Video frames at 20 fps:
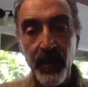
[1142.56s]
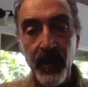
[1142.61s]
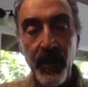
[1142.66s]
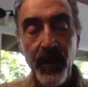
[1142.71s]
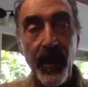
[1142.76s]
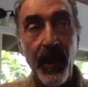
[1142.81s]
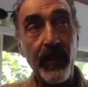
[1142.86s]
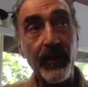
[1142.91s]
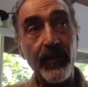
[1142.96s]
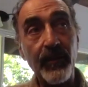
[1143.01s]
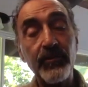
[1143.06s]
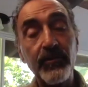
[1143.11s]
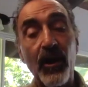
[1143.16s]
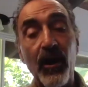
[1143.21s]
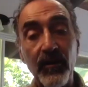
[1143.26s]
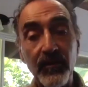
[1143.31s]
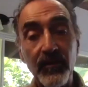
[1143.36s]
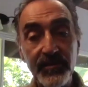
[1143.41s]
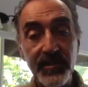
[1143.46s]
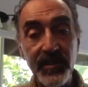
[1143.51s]
and a
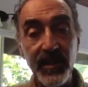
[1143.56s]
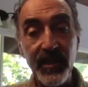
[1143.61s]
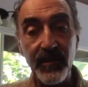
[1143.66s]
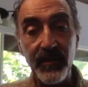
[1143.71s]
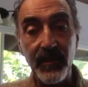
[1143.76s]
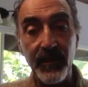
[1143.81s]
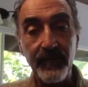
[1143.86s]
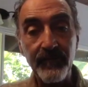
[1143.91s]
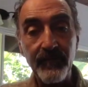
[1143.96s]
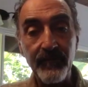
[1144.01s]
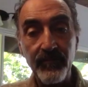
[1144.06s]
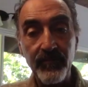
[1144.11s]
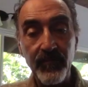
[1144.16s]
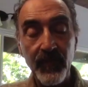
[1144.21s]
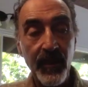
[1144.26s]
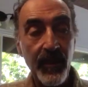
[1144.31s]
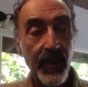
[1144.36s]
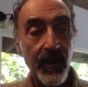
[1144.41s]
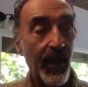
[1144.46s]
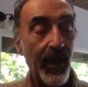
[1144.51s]
tall ceiling
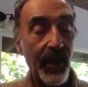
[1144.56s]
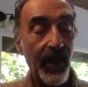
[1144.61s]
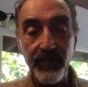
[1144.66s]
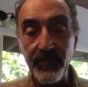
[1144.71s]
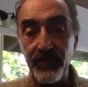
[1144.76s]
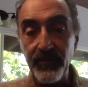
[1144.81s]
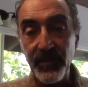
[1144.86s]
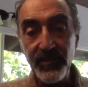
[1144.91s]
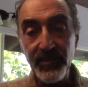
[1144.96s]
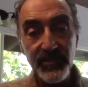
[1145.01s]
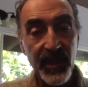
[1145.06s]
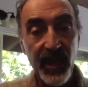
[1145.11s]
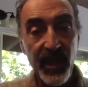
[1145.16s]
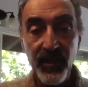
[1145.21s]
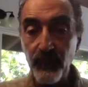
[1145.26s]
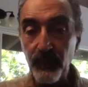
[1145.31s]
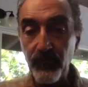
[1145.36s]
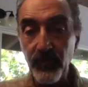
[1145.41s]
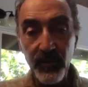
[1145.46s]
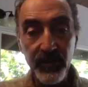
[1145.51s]
and they stay
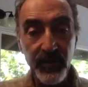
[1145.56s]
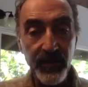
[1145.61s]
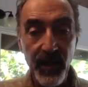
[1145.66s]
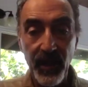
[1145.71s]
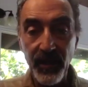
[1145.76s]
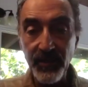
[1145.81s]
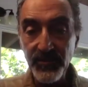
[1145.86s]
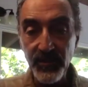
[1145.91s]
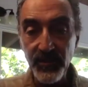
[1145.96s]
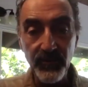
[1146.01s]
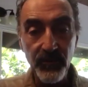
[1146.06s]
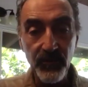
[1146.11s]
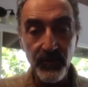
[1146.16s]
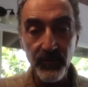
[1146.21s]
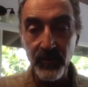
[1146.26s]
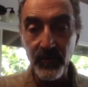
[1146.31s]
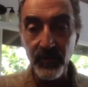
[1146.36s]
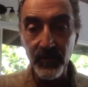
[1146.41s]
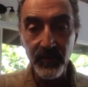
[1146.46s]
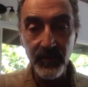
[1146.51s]
really nice and
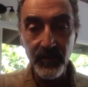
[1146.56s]
cool